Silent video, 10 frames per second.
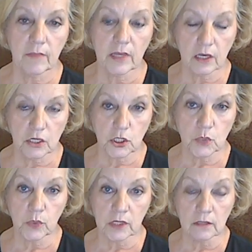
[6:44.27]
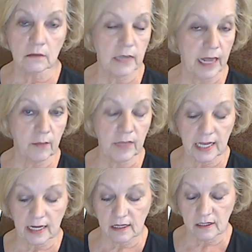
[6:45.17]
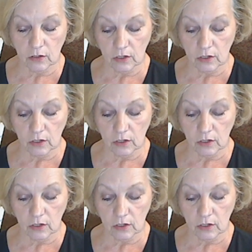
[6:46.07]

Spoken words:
seeing them and talking about them.